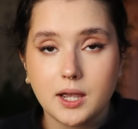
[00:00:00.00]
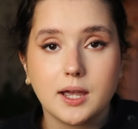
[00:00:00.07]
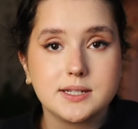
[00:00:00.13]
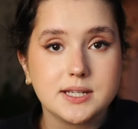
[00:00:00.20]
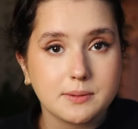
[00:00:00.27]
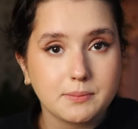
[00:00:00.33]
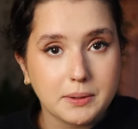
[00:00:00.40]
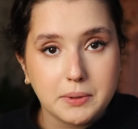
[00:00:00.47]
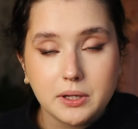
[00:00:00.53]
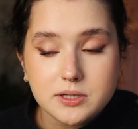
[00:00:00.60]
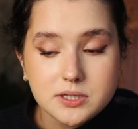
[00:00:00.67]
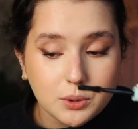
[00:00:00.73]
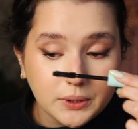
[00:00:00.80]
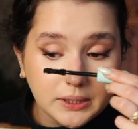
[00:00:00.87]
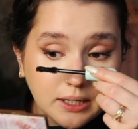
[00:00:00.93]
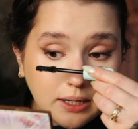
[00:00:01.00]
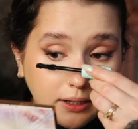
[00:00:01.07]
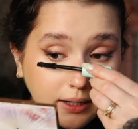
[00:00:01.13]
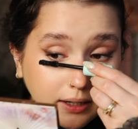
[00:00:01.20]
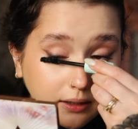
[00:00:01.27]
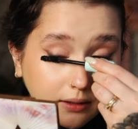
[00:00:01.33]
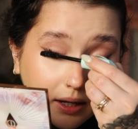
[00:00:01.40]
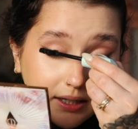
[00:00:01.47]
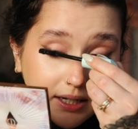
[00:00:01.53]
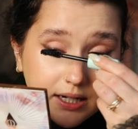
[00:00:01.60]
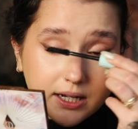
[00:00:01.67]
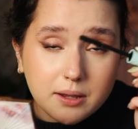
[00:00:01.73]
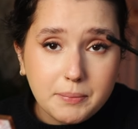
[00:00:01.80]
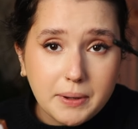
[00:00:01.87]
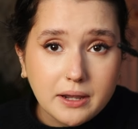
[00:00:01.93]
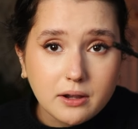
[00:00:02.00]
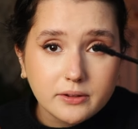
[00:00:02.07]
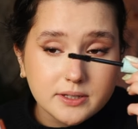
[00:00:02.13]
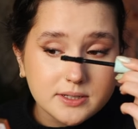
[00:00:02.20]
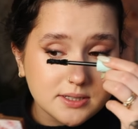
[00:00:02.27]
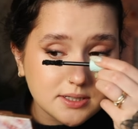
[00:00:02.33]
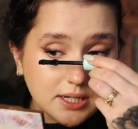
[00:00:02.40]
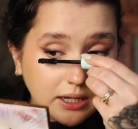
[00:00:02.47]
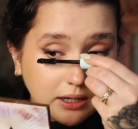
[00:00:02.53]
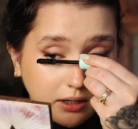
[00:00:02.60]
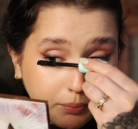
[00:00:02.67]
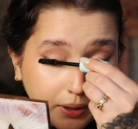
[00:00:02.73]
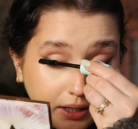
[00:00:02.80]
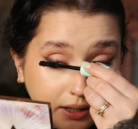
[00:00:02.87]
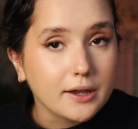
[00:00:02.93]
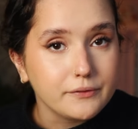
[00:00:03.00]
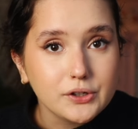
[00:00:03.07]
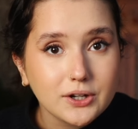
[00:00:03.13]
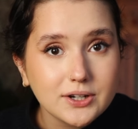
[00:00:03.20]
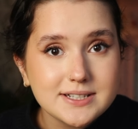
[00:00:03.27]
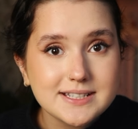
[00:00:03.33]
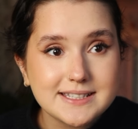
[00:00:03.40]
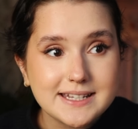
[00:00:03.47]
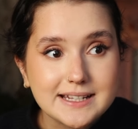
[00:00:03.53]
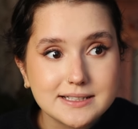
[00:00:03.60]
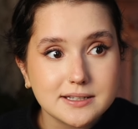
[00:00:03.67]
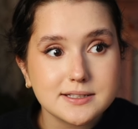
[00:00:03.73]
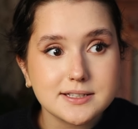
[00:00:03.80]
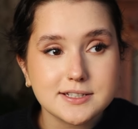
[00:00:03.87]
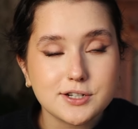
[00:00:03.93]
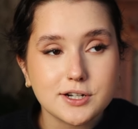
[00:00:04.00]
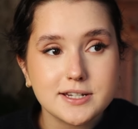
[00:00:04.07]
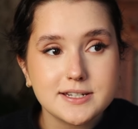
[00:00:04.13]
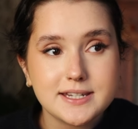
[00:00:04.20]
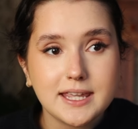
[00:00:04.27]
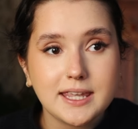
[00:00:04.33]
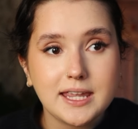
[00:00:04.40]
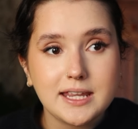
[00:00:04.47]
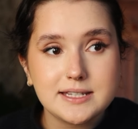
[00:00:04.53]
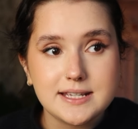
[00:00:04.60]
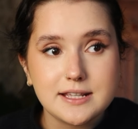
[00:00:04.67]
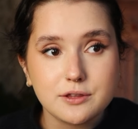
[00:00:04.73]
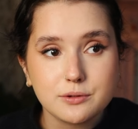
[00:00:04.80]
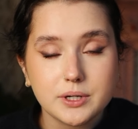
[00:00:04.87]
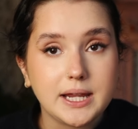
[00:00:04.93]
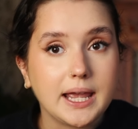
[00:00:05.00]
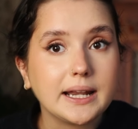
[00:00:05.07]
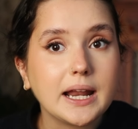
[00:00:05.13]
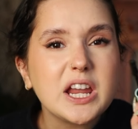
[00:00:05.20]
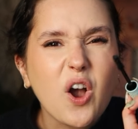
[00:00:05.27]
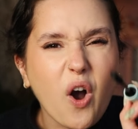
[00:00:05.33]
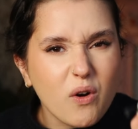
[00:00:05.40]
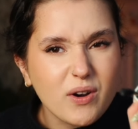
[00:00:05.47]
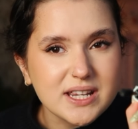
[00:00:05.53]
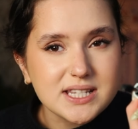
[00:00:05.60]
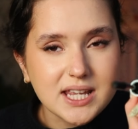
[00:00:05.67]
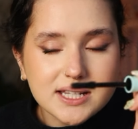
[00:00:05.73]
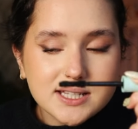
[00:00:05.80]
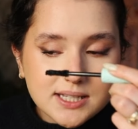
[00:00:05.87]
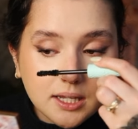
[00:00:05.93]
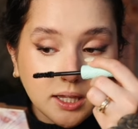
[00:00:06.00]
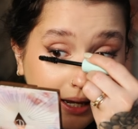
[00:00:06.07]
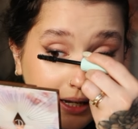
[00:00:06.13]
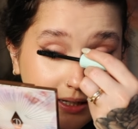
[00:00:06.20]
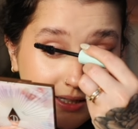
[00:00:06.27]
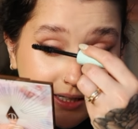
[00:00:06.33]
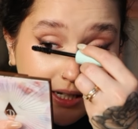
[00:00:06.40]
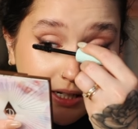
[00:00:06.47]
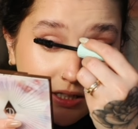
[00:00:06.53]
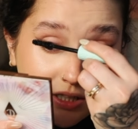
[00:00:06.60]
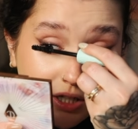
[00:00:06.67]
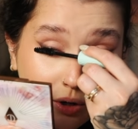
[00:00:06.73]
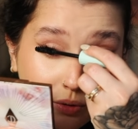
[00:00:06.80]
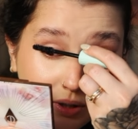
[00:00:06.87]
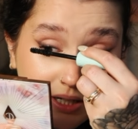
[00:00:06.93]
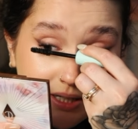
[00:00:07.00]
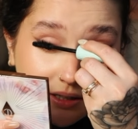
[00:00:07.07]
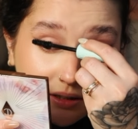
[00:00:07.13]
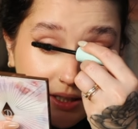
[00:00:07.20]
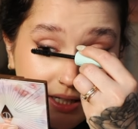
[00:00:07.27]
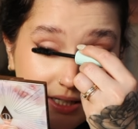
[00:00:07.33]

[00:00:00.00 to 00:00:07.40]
I take my melatonin at night. I need to get back on the zinc, but I haven't gotten sick since I started taking D3, and I always get sick. I get sick so easily.